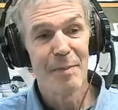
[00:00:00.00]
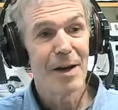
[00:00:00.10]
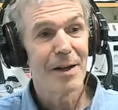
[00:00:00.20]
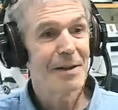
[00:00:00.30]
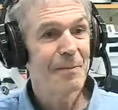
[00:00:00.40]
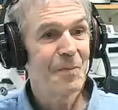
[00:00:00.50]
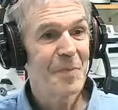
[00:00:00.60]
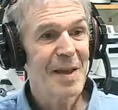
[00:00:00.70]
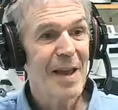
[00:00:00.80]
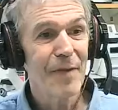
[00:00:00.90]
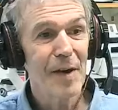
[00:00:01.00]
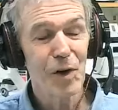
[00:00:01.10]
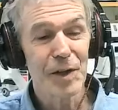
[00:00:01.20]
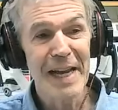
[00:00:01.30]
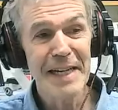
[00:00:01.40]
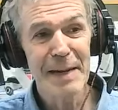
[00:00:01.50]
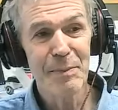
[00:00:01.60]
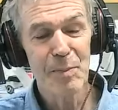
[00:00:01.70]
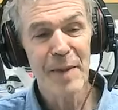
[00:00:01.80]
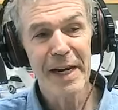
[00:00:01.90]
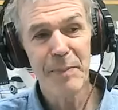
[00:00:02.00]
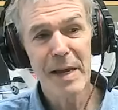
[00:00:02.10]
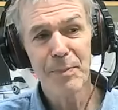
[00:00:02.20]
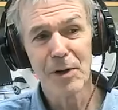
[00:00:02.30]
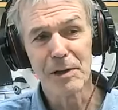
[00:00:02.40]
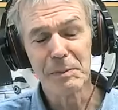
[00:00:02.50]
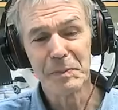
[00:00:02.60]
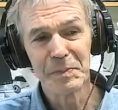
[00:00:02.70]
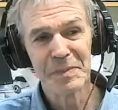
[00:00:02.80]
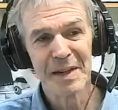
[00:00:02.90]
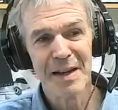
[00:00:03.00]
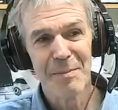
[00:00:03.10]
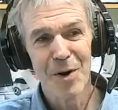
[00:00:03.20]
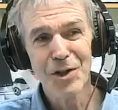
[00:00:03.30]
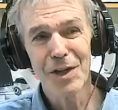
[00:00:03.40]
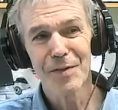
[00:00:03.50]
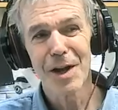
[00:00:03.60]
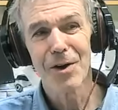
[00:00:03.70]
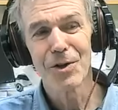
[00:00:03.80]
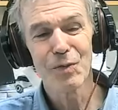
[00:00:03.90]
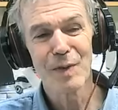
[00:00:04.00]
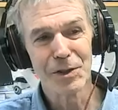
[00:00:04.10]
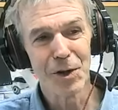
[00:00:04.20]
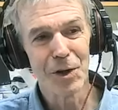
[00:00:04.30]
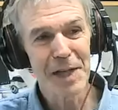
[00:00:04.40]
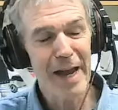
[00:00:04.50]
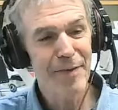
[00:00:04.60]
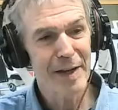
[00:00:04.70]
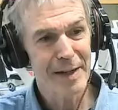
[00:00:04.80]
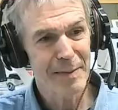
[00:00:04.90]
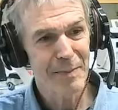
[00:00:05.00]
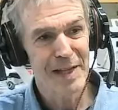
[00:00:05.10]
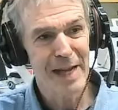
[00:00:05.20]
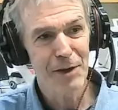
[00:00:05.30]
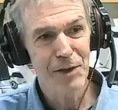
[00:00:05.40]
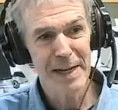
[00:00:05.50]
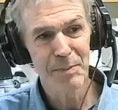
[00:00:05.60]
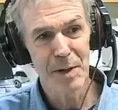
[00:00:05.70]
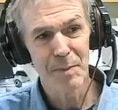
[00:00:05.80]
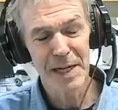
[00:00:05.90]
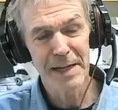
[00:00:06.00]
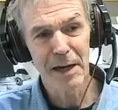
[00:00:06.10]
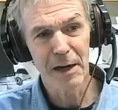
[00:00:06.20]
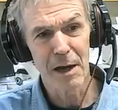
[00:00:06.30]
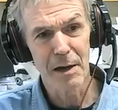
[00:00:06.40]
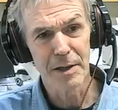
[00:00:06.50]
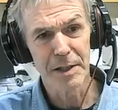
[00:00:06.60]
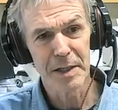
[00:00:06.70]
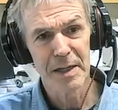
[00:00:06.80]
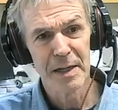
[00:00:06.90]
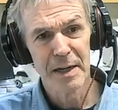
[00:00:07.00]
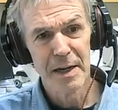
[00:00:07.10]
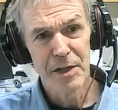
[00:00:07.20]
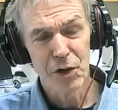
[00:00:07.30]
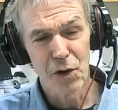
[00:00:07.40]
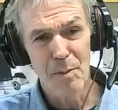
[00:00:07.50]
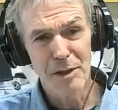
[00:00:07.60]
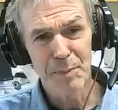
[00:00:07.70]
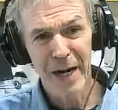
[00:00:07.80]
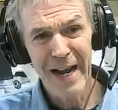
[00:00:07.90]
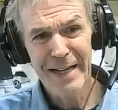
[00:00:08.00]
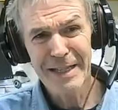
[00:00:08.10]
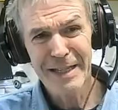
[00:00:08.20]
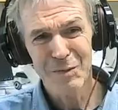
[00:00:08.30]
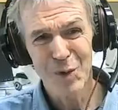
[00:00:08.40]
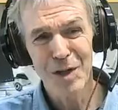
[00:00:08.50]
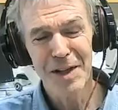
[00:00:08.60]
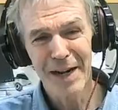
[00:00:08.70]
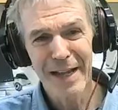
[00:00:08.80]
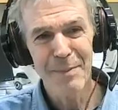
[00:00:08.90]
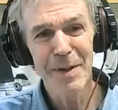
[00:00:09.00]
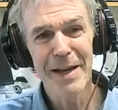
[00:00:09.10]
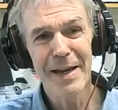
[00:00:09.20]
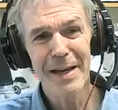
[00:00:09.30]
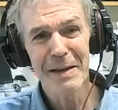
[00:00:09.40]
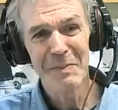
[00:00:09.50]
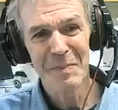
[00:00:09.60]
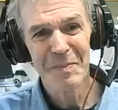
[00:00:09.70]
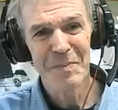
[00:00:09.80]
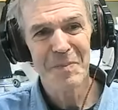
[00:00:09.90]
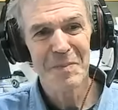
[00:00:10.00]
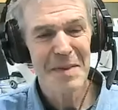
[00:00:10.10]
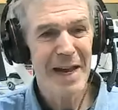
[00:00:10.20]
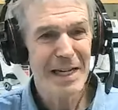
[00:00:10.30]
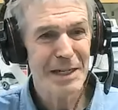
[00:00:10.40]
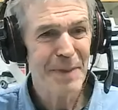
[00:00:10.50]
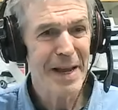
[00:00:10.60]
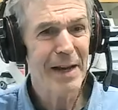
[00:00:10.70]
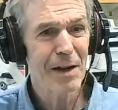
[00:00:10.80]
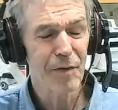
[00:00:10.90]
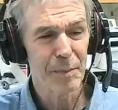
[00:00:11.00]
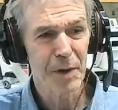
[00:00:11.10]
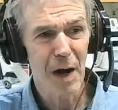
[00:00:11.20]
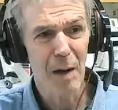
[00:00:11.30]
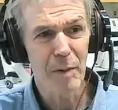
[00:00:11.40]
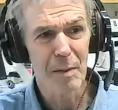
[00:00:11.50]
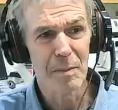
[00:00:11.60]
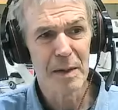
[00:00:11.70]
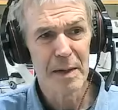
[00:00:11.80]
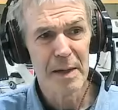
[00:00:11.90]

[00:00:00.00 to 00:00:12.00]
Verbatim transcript: But if I've got asymptomatic people, most of those will not have it without symptoms in their lungs. So normal breath wouldn't really be as big of a problem.